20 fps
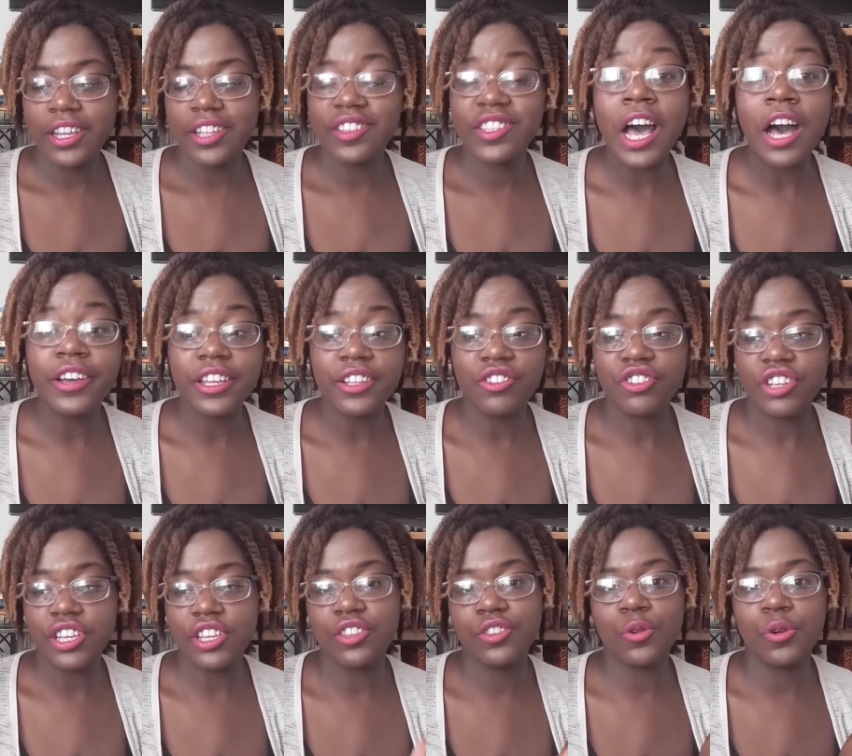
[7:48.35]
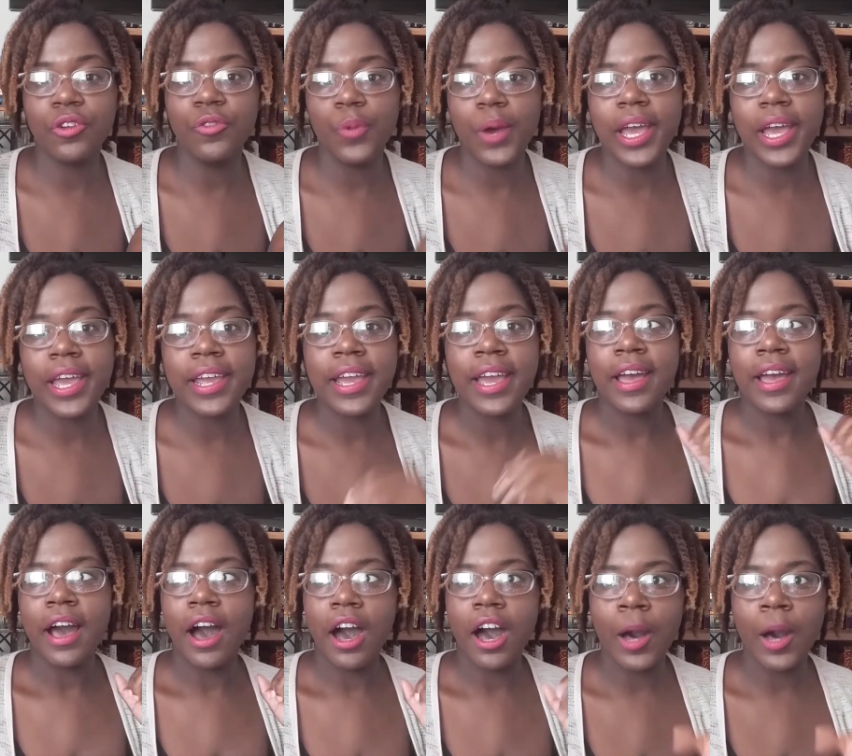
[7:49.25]
tongue-in-cheek sort of way
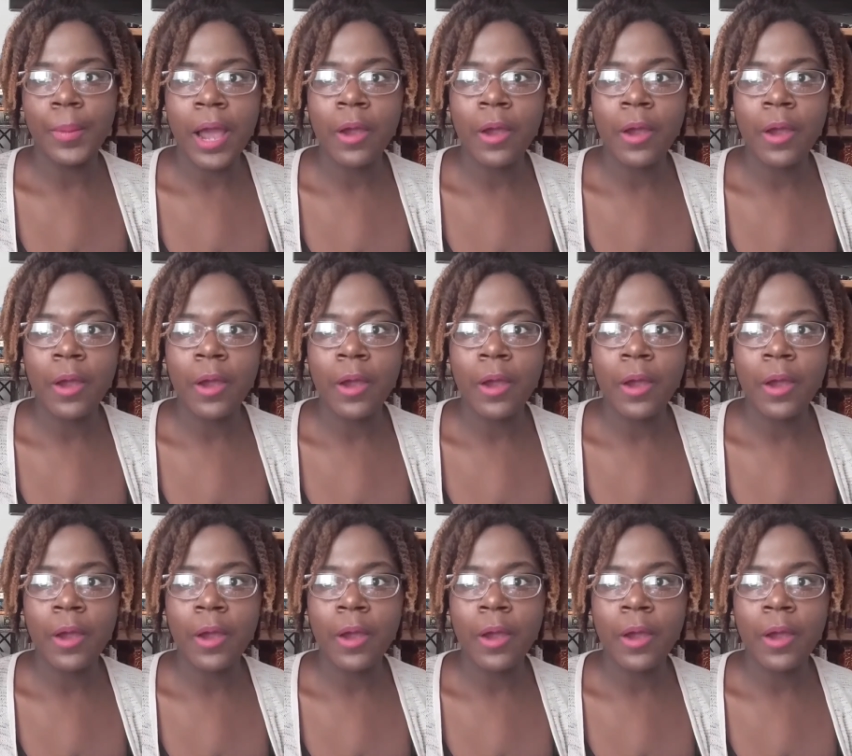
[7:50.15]
um,